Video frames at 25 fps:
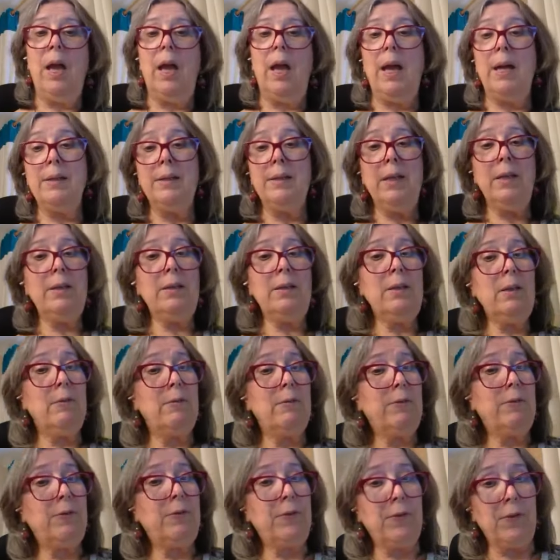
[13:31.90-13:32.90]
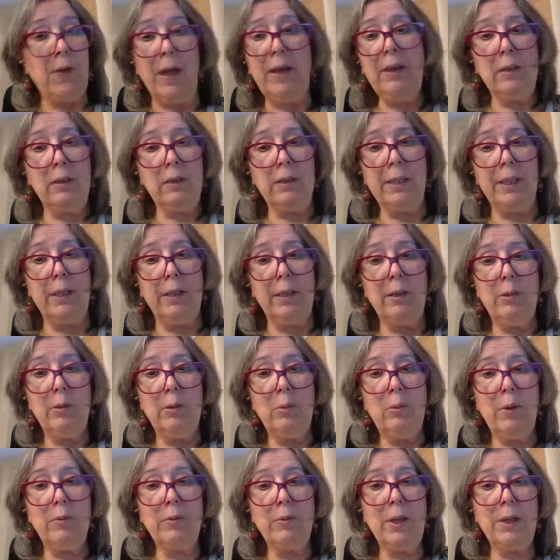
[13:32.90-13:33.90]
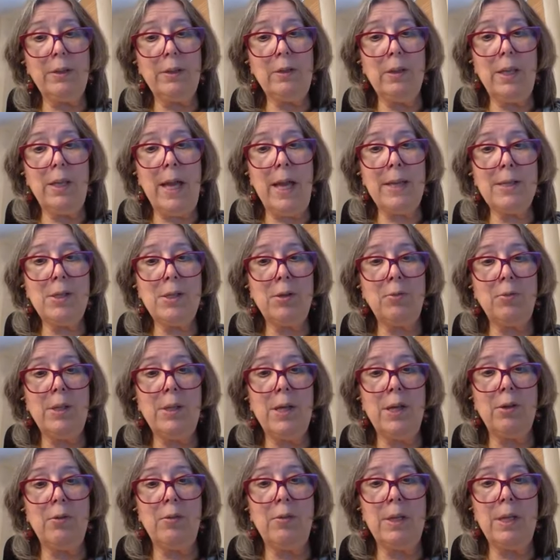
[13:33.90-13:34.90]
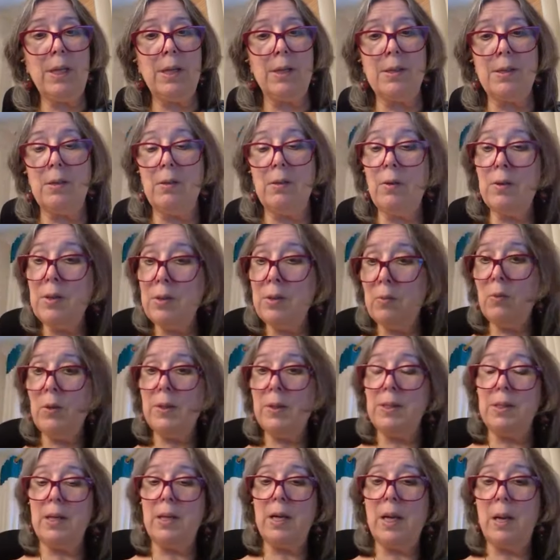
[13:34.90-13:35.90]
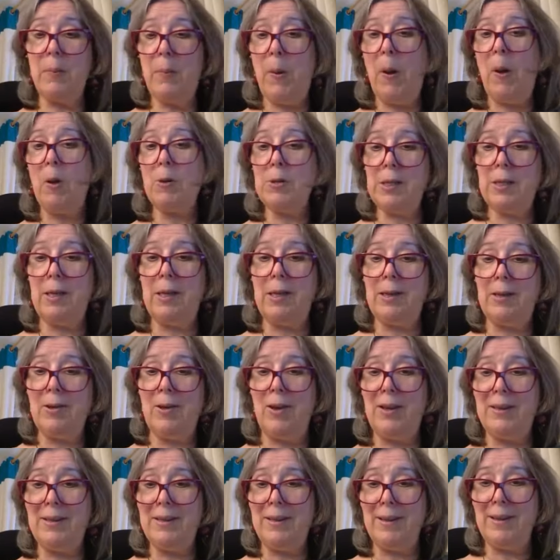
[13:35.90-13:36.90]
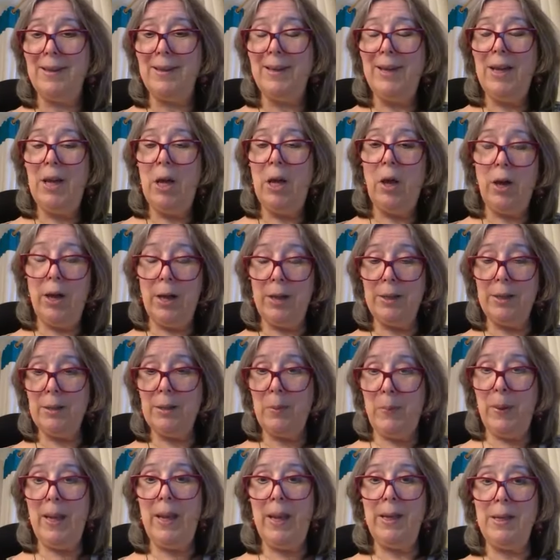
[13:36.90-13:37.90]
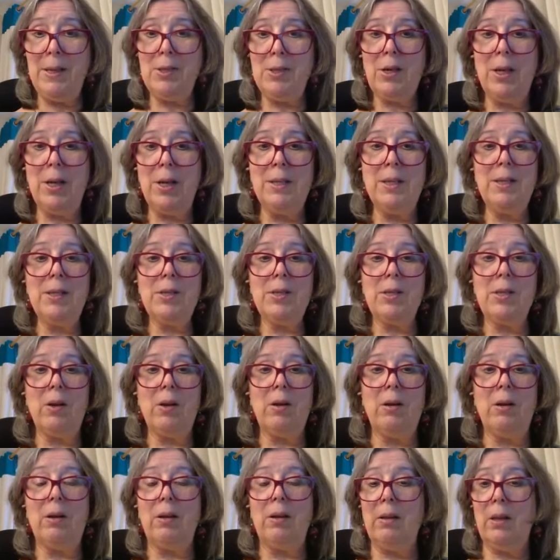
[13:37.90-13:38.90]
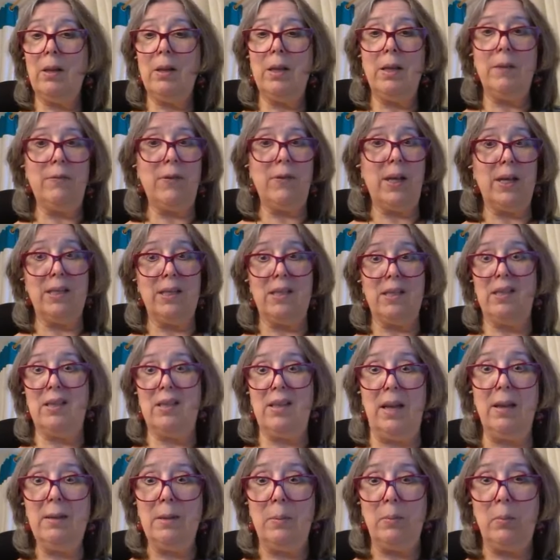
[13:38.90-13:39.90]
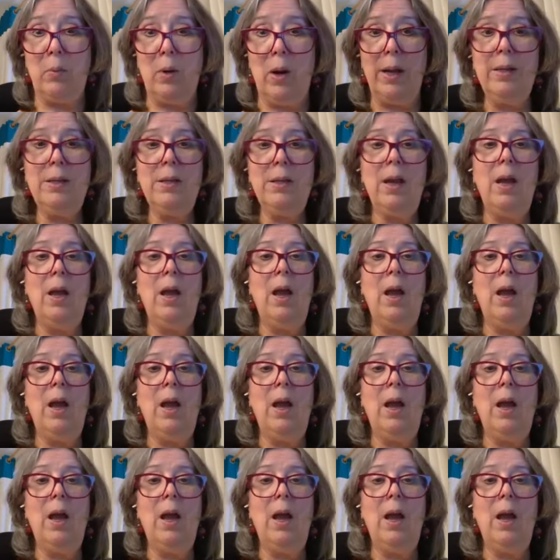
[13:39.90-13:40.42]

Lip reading: And then finally, we've got the last three ingredients. And those are the ones that I posted on the page. And these are, if I say them right,